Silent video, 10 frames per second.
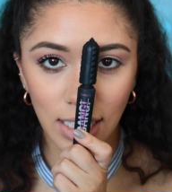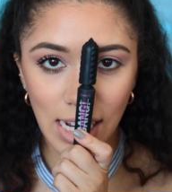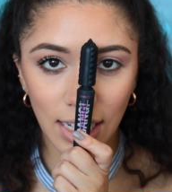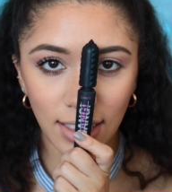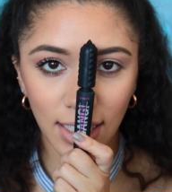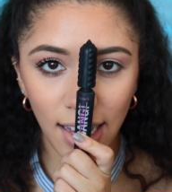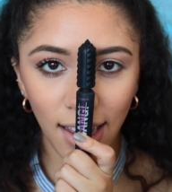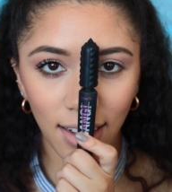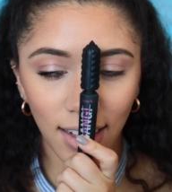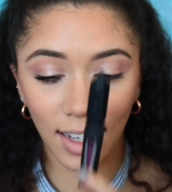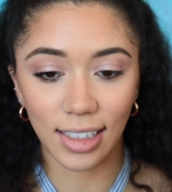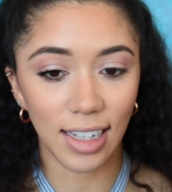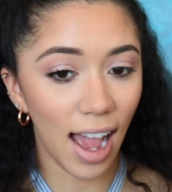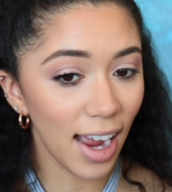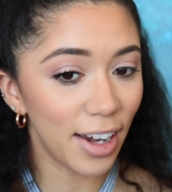Do you see it?
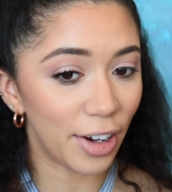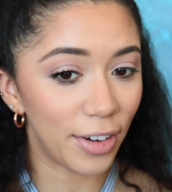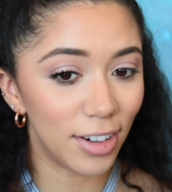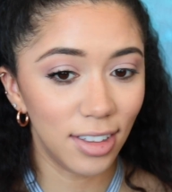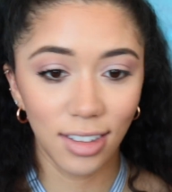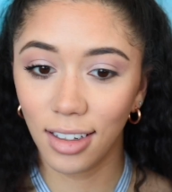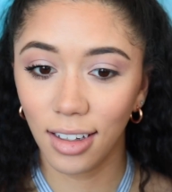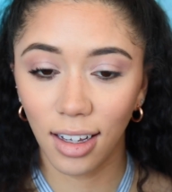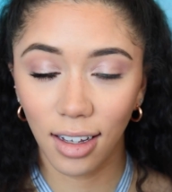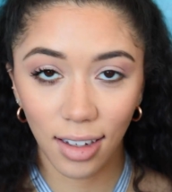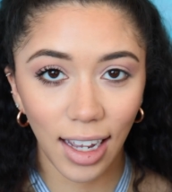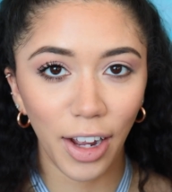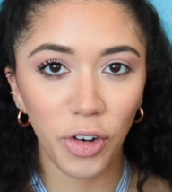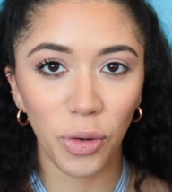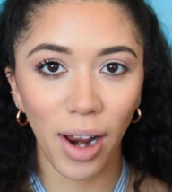Because I do.
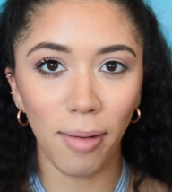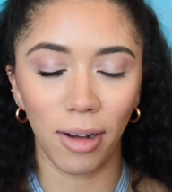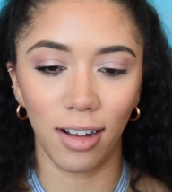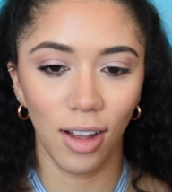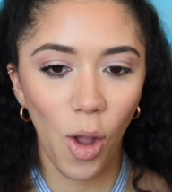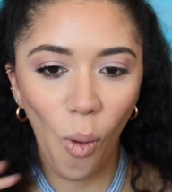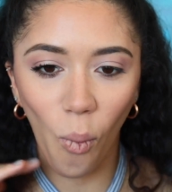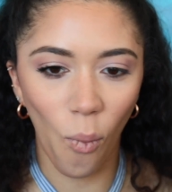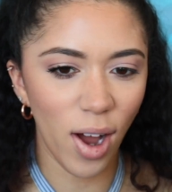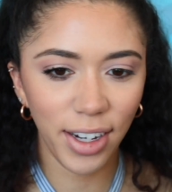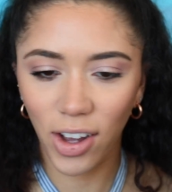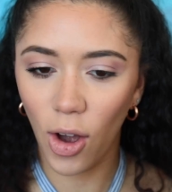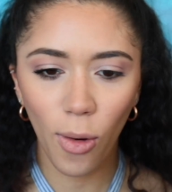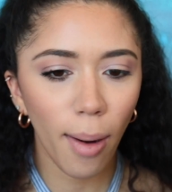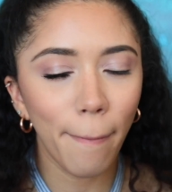Incredible. One
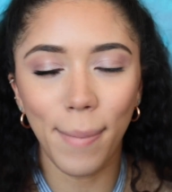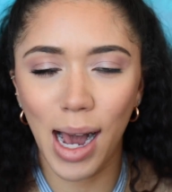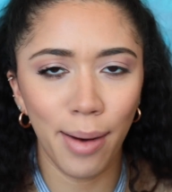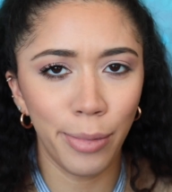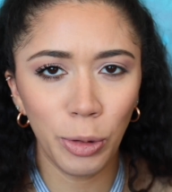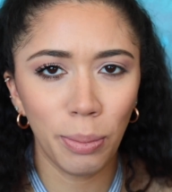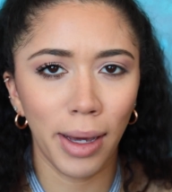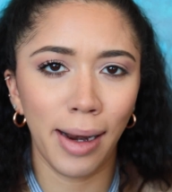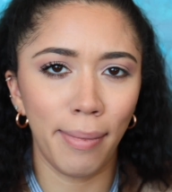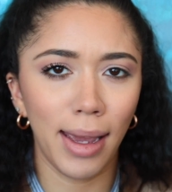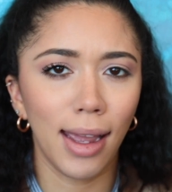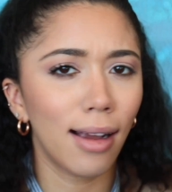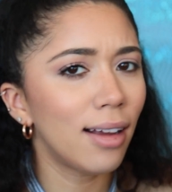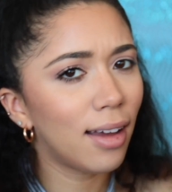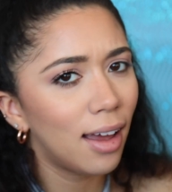coat, bada boom, bada
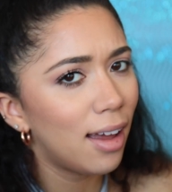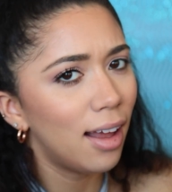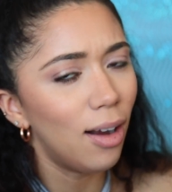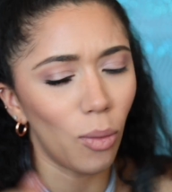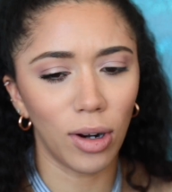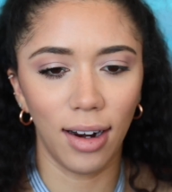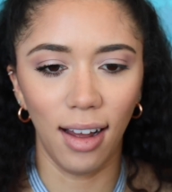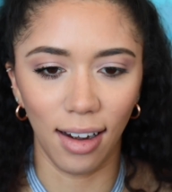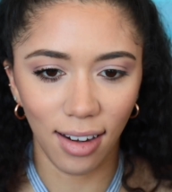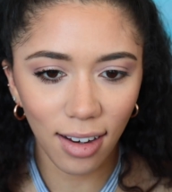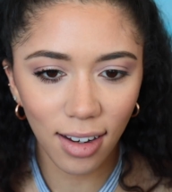bang, we're done.